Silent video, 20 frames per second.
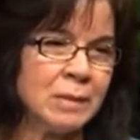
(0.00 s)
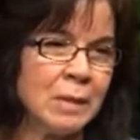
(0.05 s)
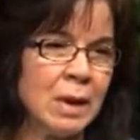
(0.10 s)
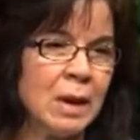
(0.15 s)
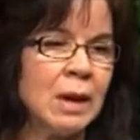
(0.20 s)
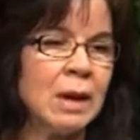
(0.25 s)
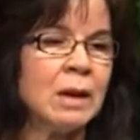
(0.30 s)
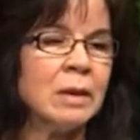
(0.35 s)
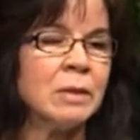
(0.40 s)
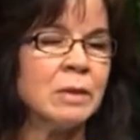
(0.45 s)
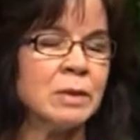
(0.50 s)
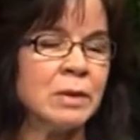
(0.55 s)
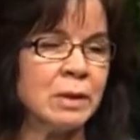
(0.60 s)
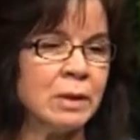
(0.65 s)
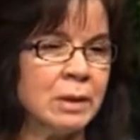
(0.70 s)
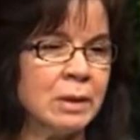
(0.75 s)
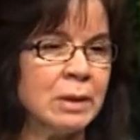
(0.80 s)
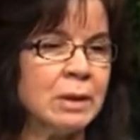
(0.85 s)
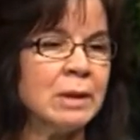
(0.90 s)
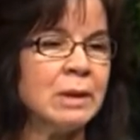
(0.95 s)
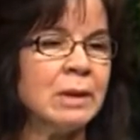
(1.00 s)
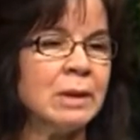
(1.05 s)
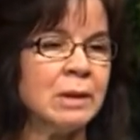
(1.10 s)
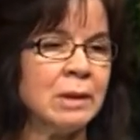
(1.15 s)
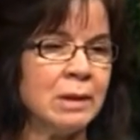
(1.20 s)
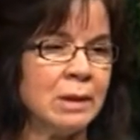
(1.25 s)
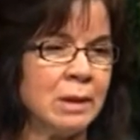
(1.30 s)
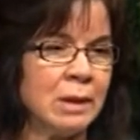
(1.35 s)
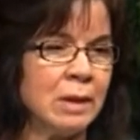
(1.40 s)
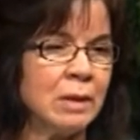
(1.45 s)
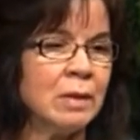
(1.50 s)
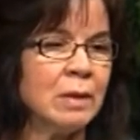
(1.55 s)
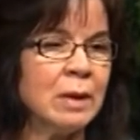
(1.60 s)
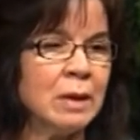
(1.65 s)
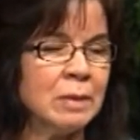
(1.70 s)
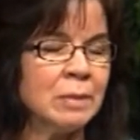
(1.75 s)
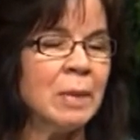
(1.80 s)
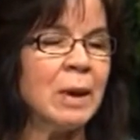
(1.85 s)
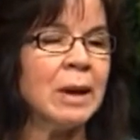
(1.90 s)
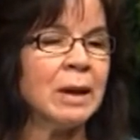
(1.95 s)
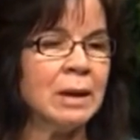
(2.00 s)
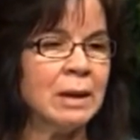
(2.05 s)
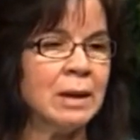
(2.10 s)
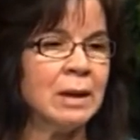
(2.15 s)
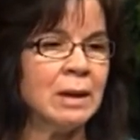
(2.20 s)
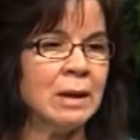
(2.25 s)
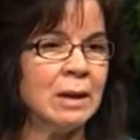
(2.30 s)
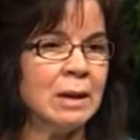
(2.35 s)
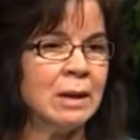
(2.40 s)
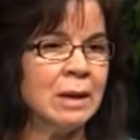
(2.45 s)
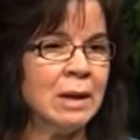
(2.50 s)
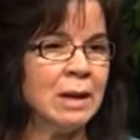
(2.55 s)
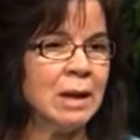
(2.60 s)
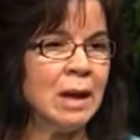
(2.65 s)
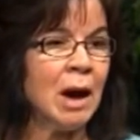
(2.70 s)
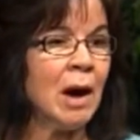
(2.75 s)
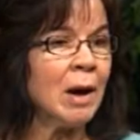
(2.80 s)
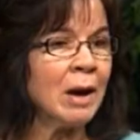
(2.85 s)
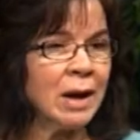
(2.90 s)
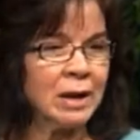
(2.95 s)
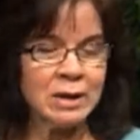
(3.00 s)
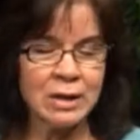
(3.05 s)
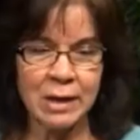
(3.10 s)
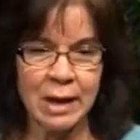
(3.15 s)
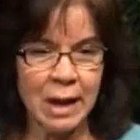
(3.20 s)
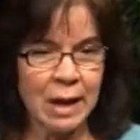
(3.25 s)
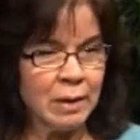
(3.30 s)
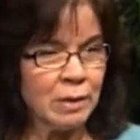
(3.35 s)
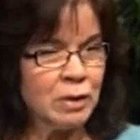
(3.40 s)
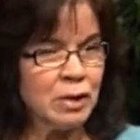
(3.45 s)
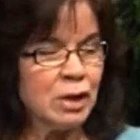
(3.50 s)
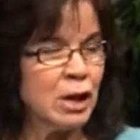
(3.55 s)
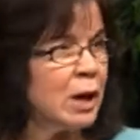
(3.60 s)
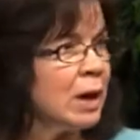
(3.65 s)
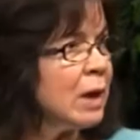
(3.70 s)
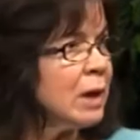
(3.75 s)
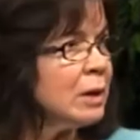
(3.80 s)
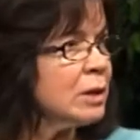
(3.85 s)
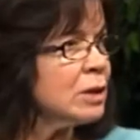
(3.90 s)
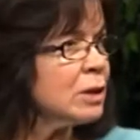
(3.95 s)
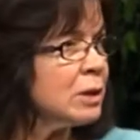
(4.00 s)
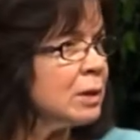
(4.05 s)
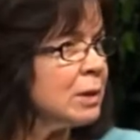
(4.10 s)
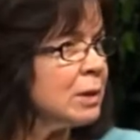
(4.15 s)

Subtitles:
it was good. You know, little by little, I got to count change.